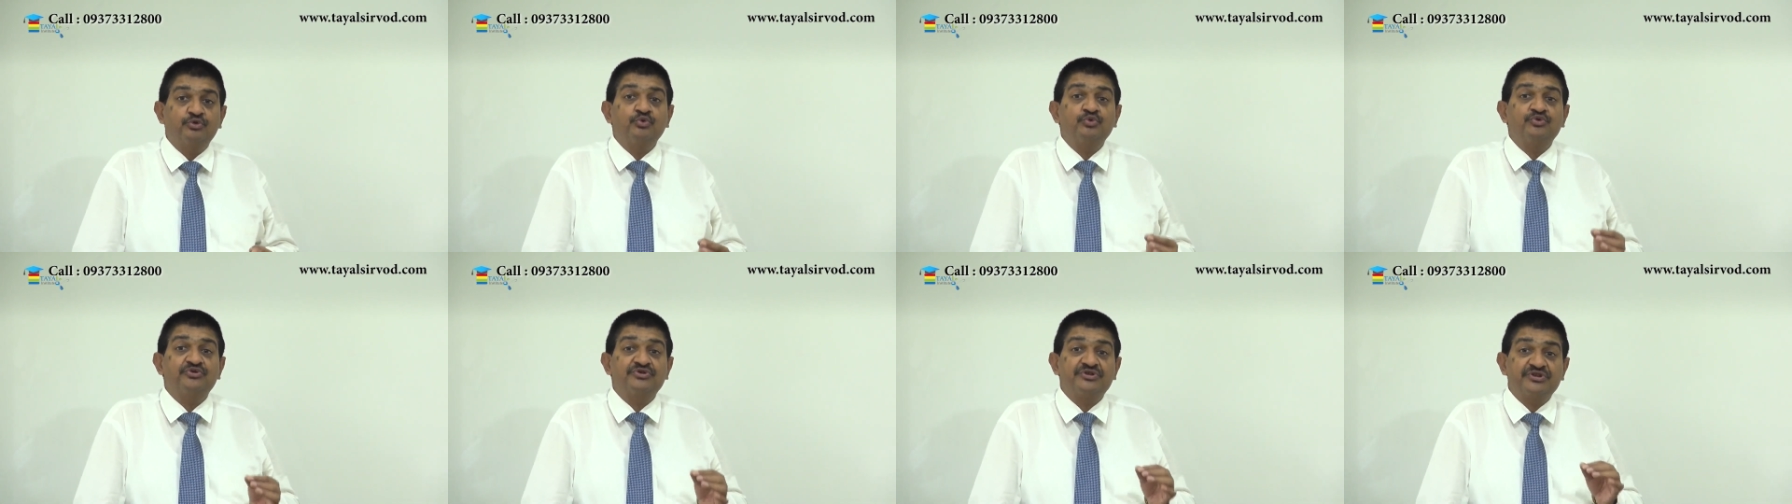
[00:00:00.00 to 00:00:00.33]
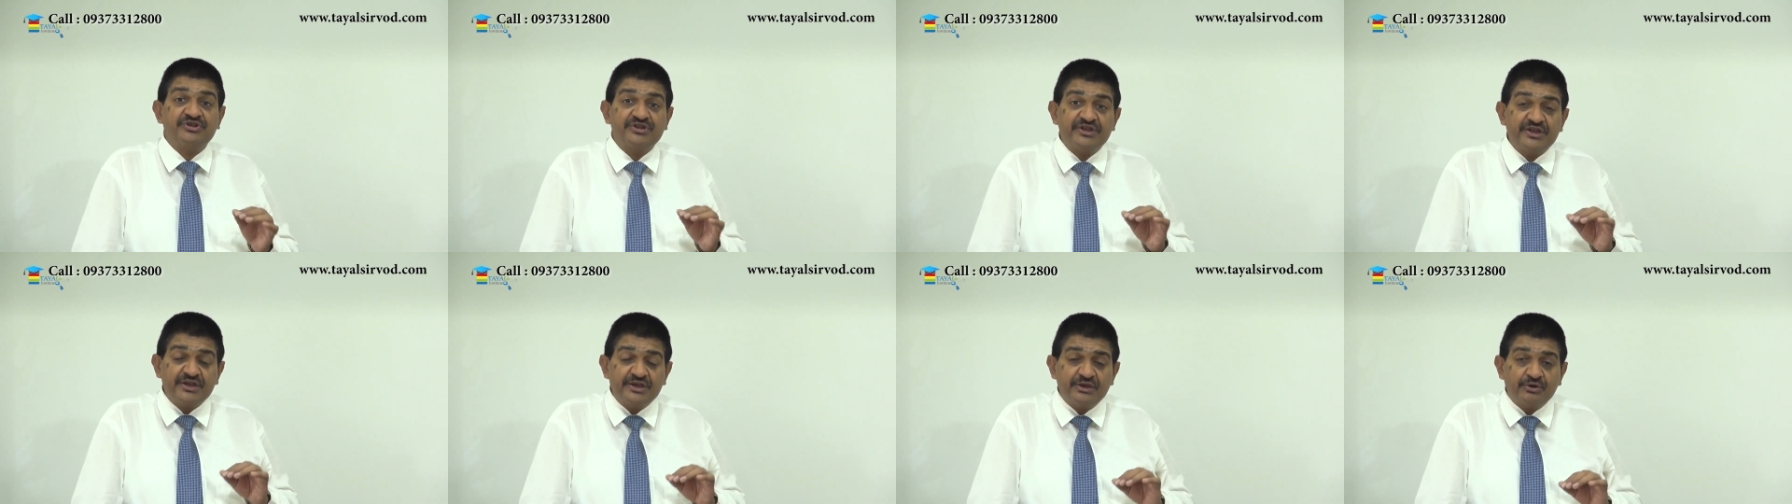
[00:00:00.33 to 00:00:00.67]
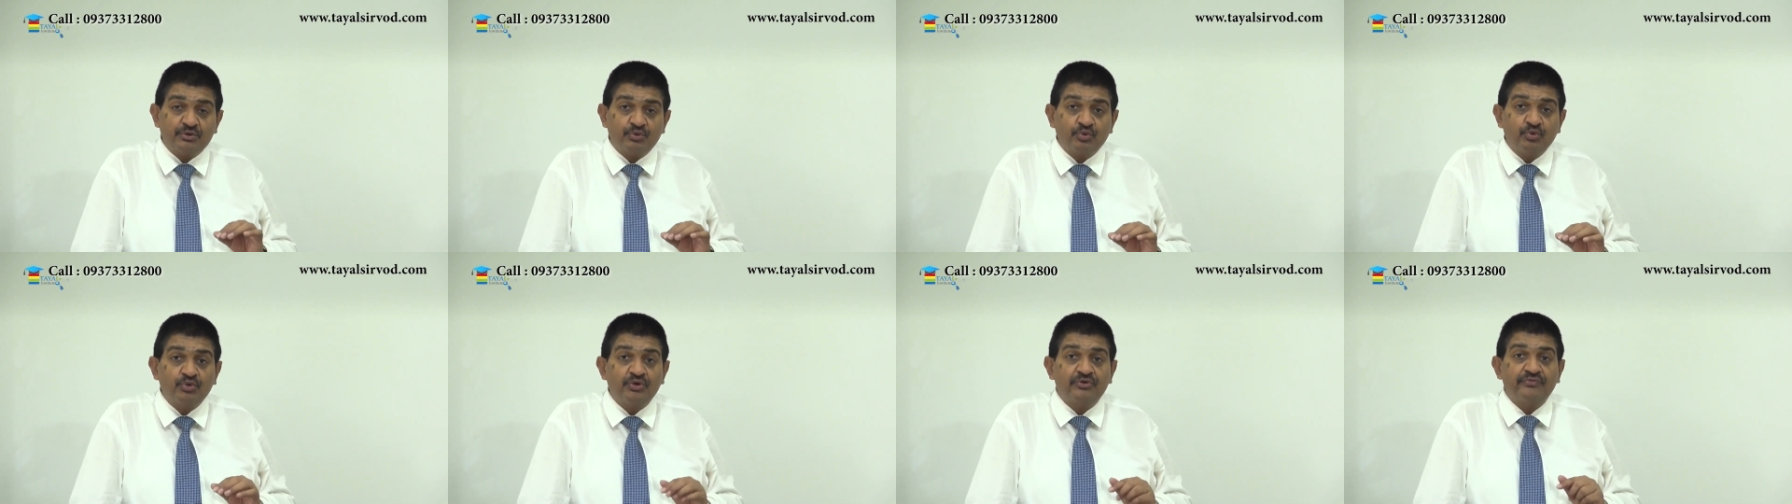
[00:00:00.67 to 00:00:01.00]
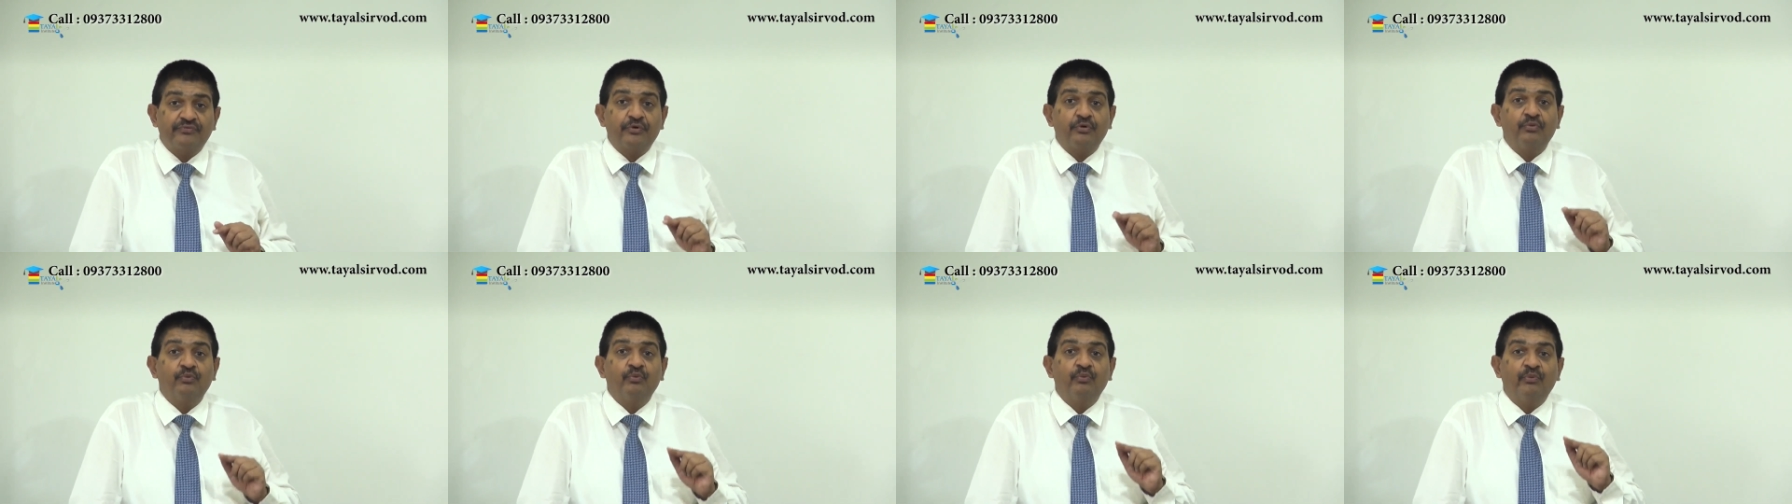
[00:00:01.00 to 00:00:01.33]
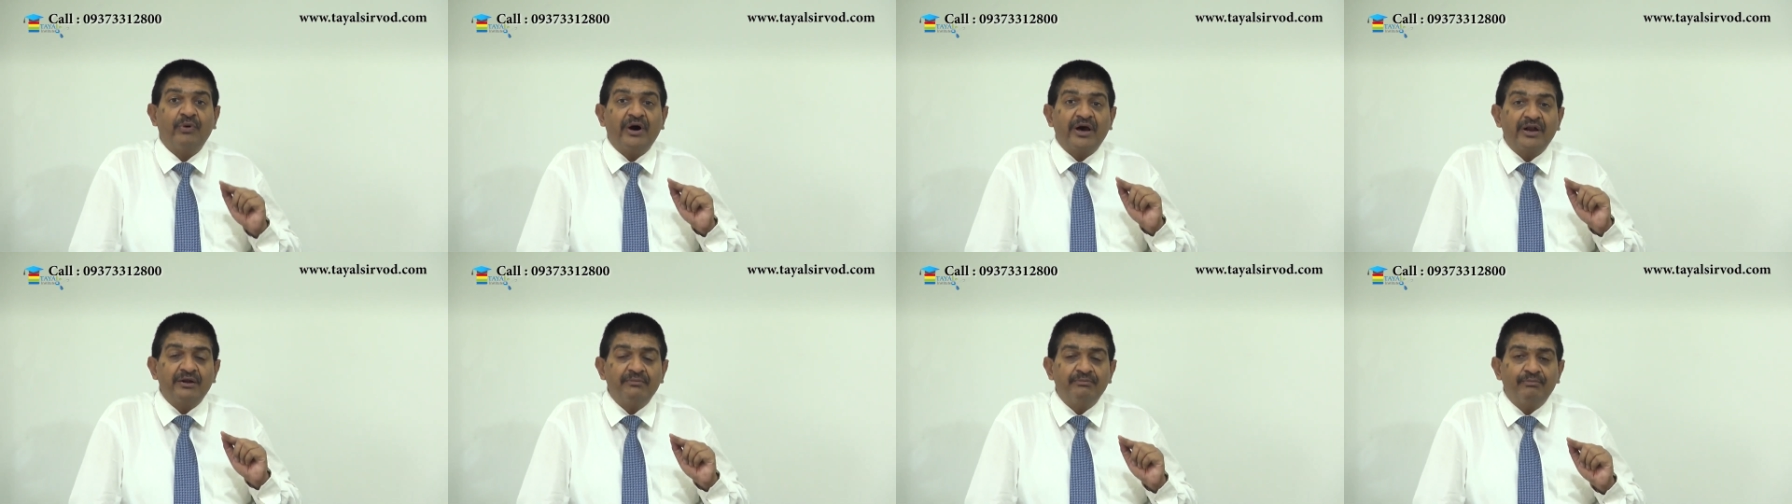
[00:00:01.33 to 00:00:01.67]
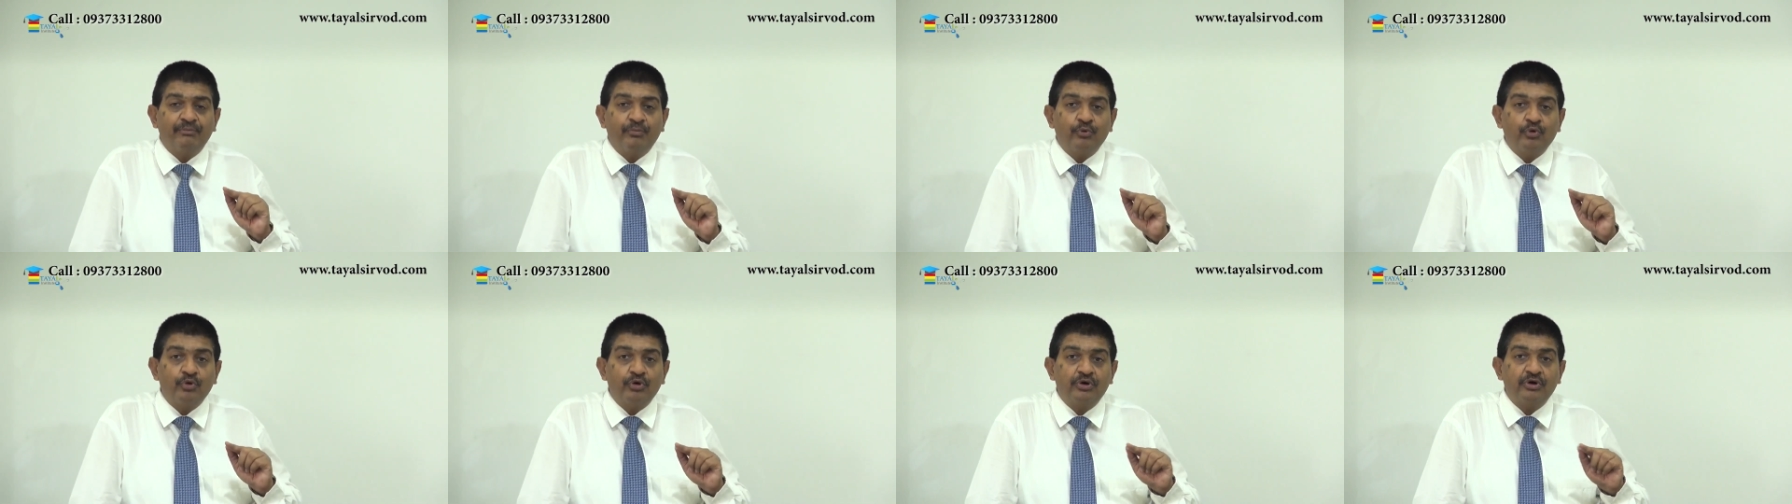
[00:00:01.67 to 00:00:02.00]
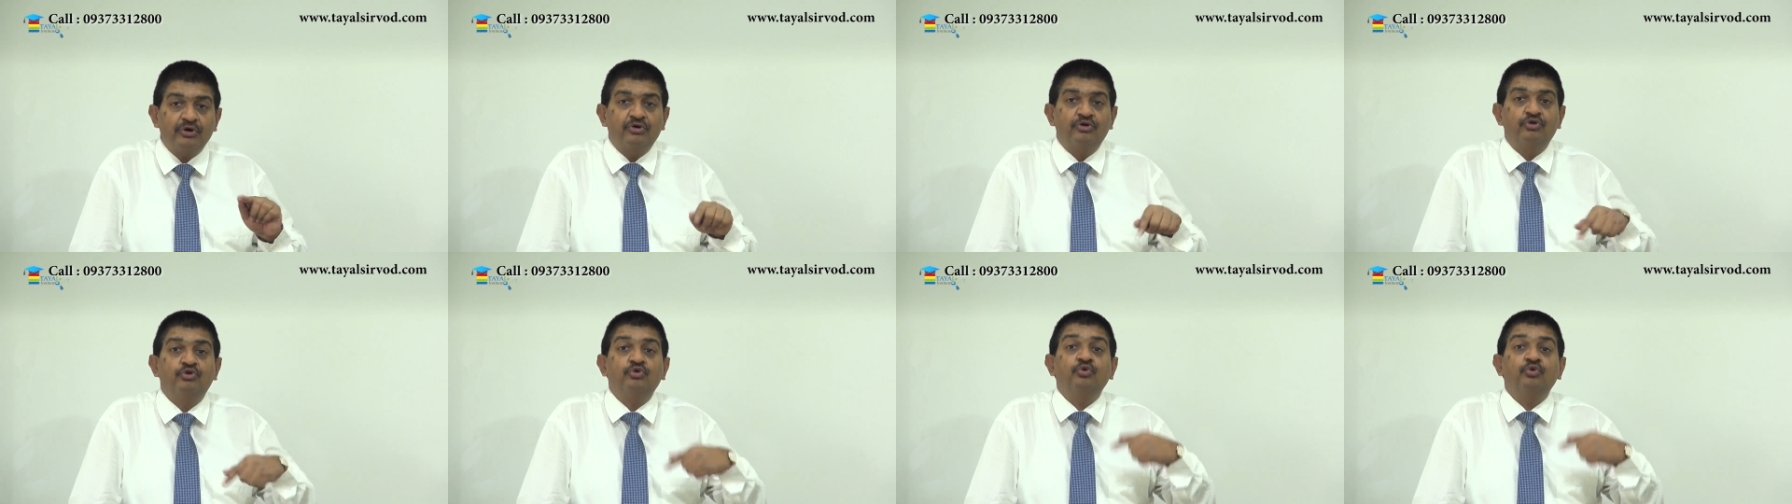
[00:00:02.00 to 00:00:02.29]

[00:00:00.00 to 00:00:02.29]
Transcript: through sea route from one port